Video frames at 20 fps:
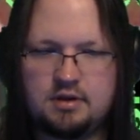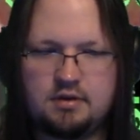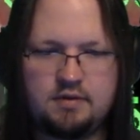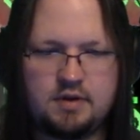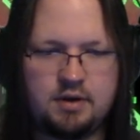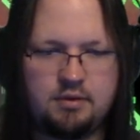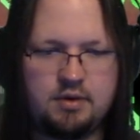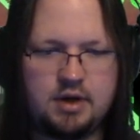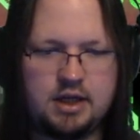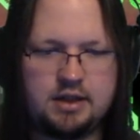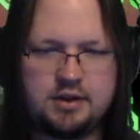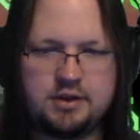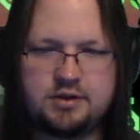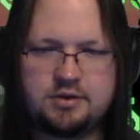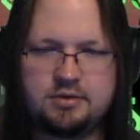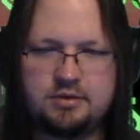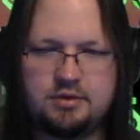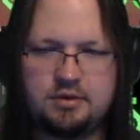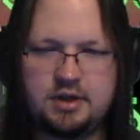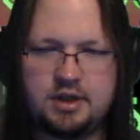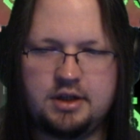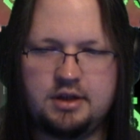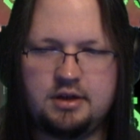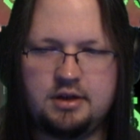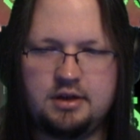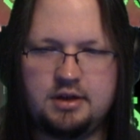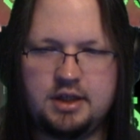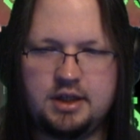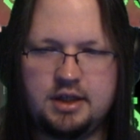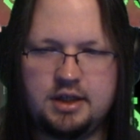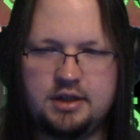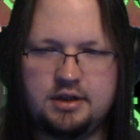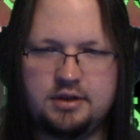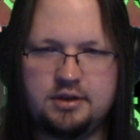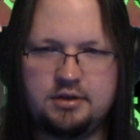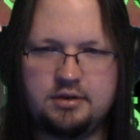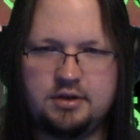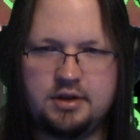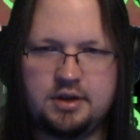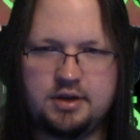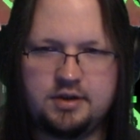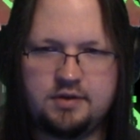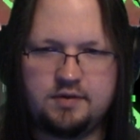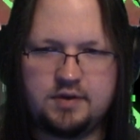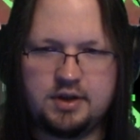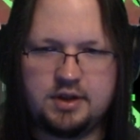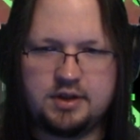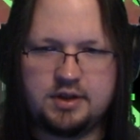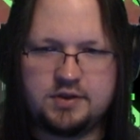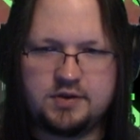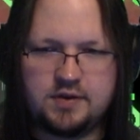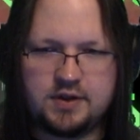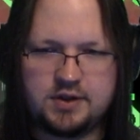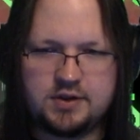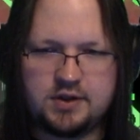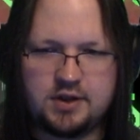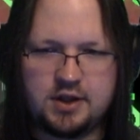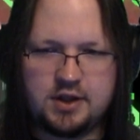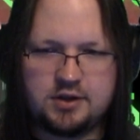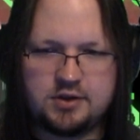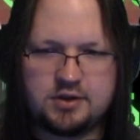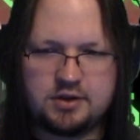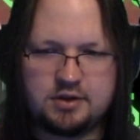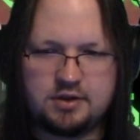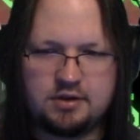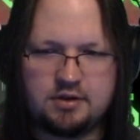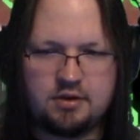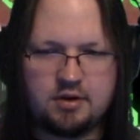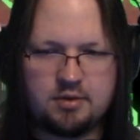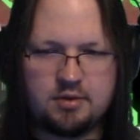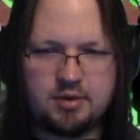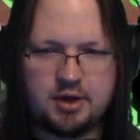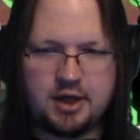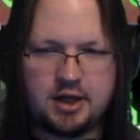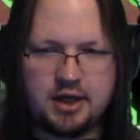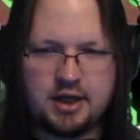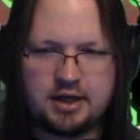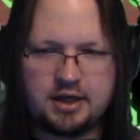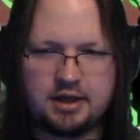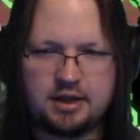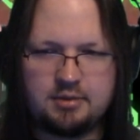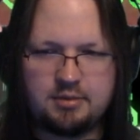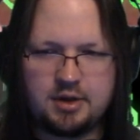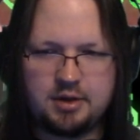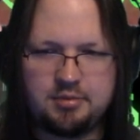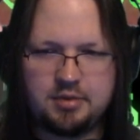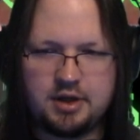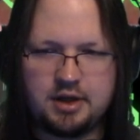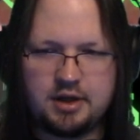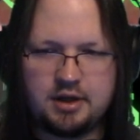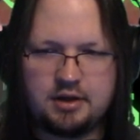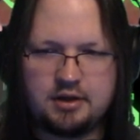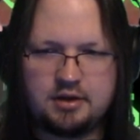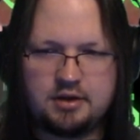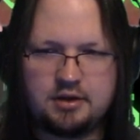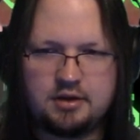If I want this crew kill, I need to do it via asphyxiation or by hacking the medbay.